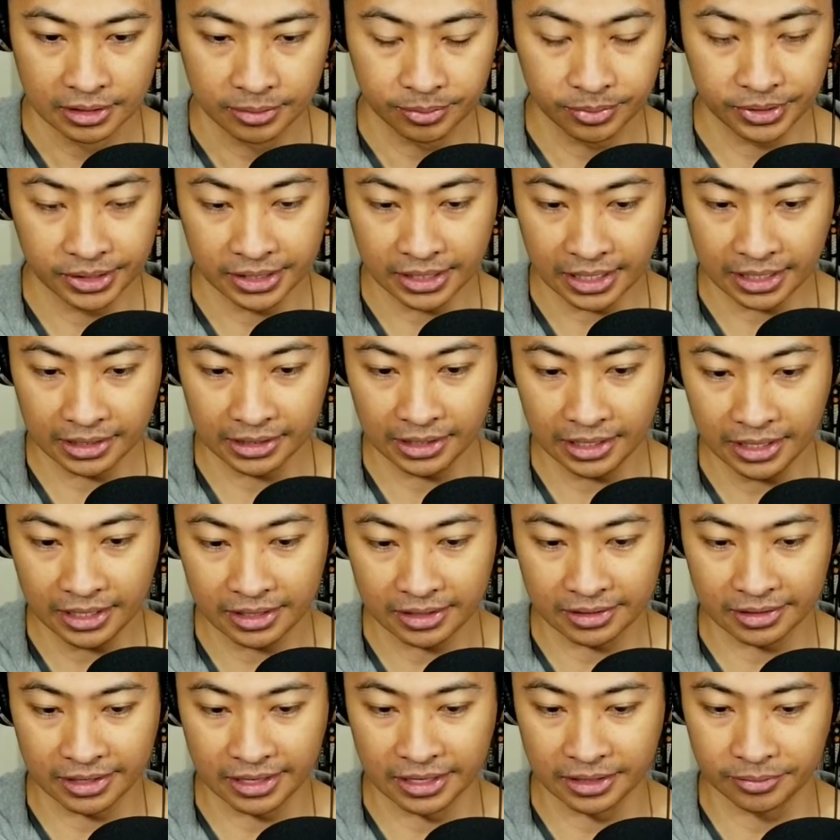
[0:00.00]
but I like
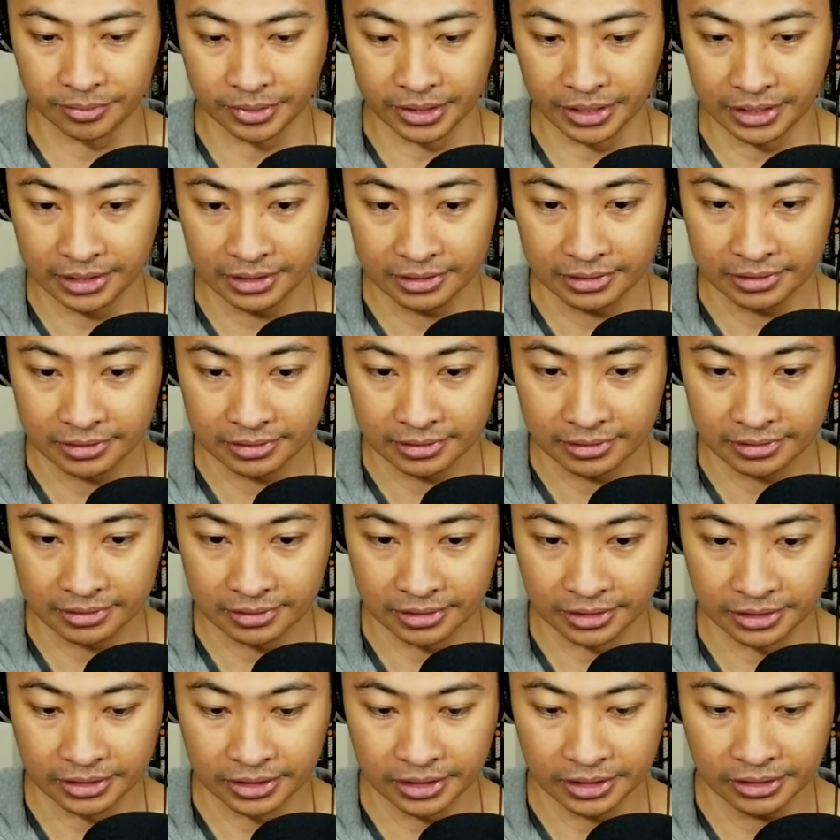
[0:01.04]
that, man.
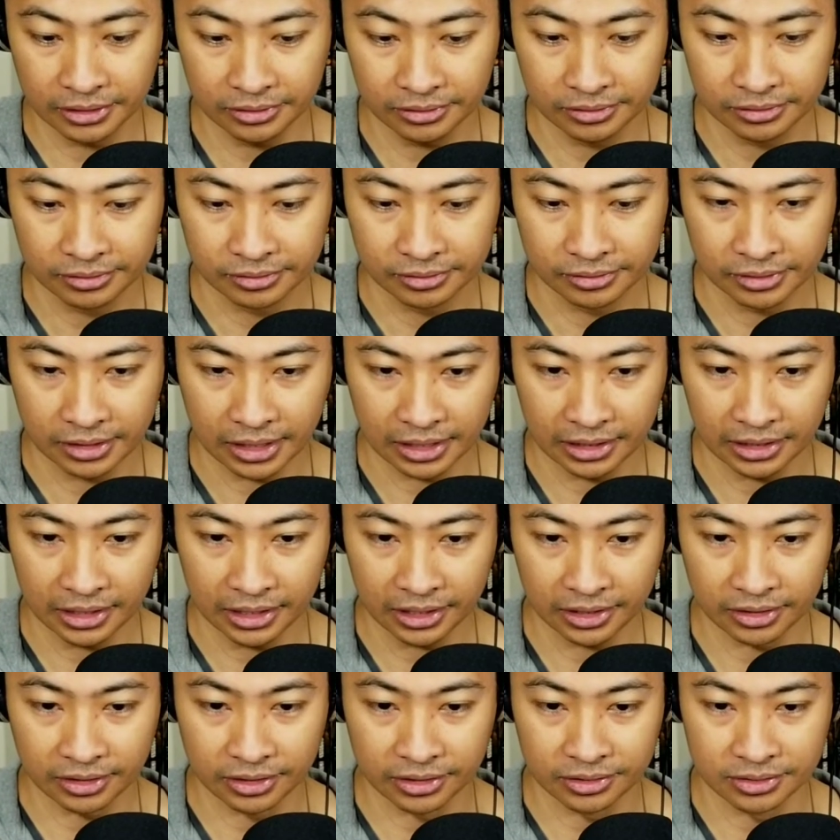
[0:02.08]
You know? I
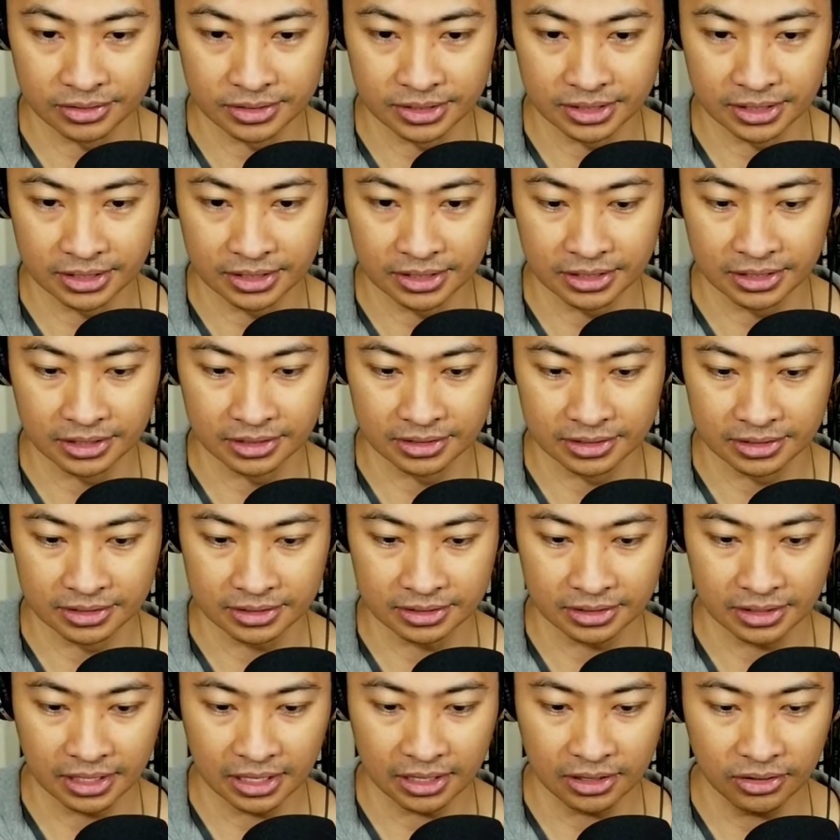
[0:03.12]
like those Z Ts.
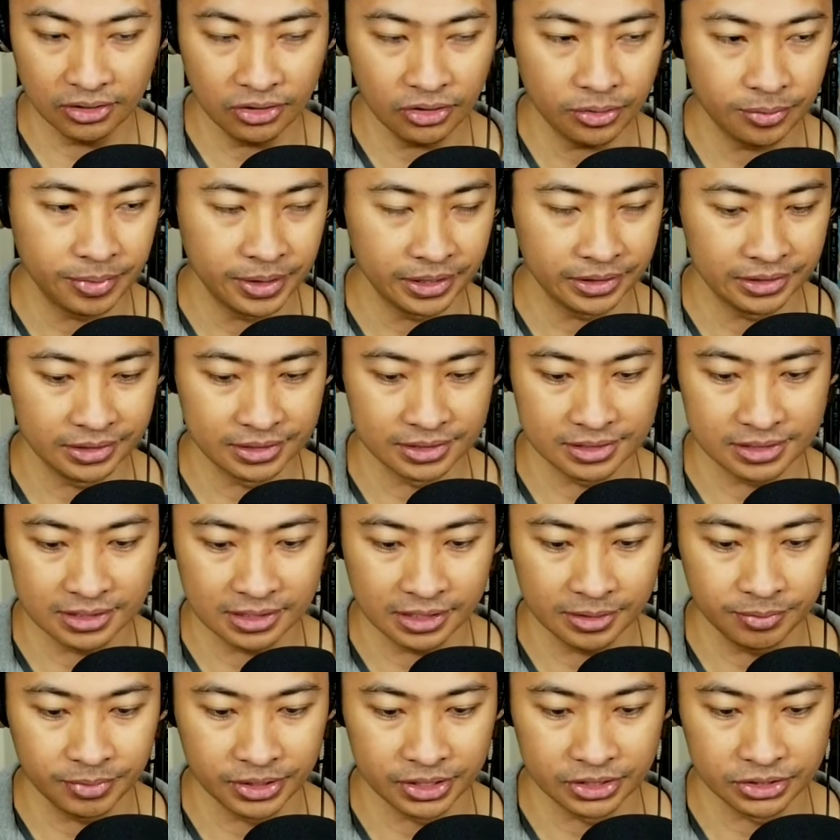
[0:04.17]
I don't know about this
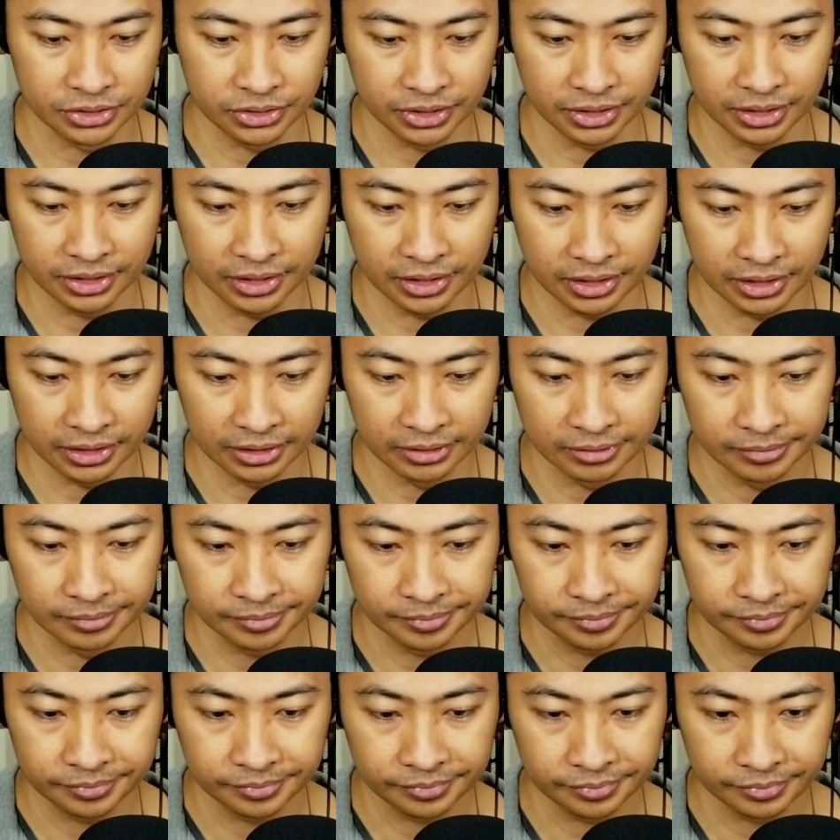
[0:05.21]
slippy joint thing.
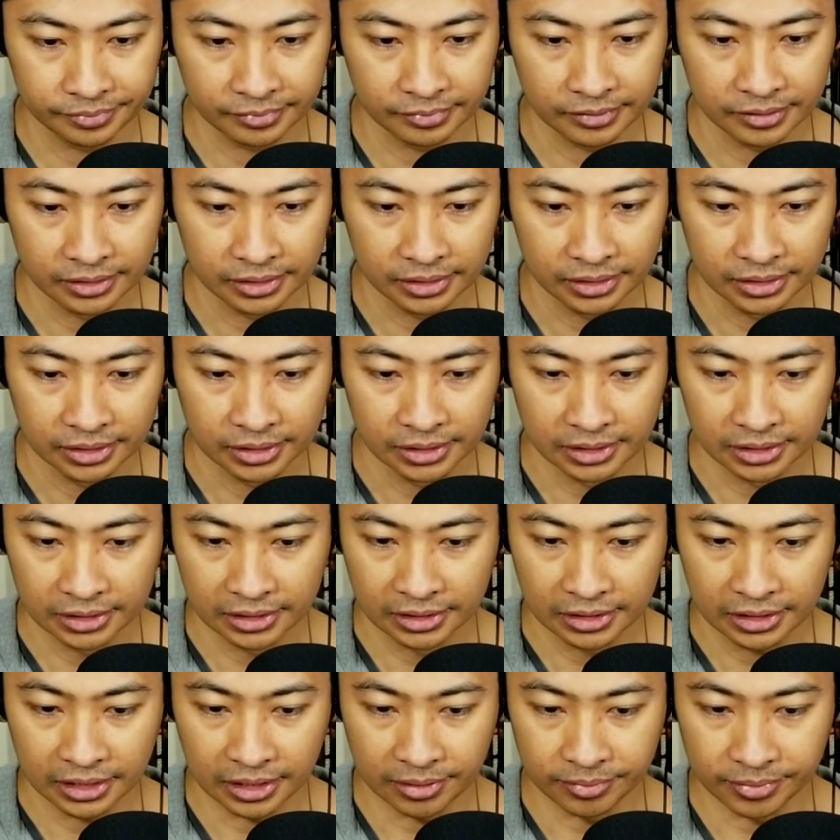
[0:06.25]

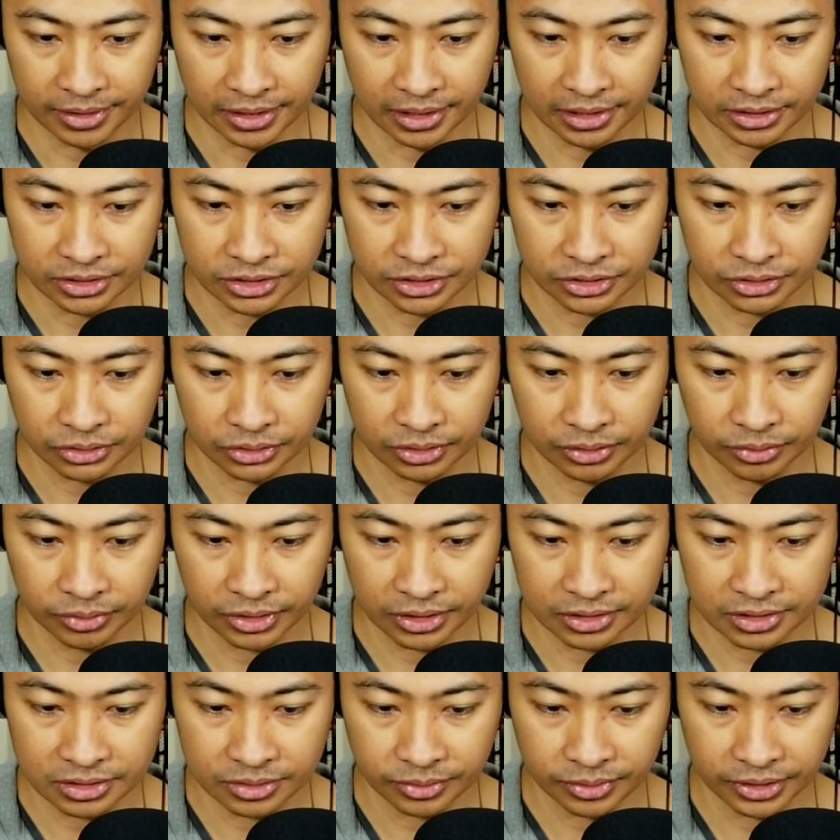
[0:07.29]
I'm not sure. What
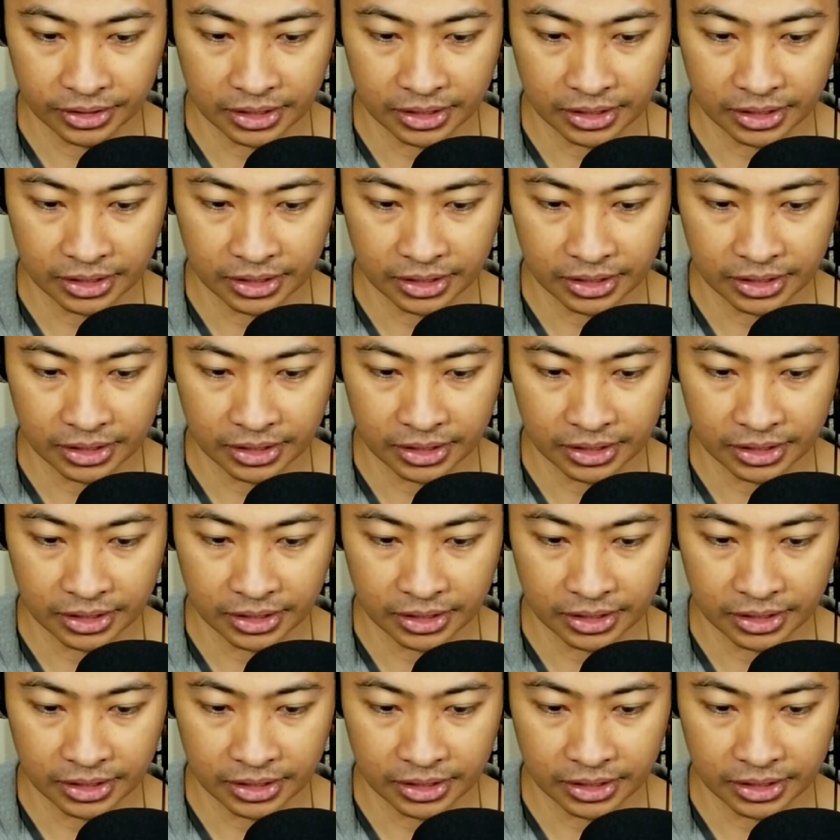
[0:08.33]
else do we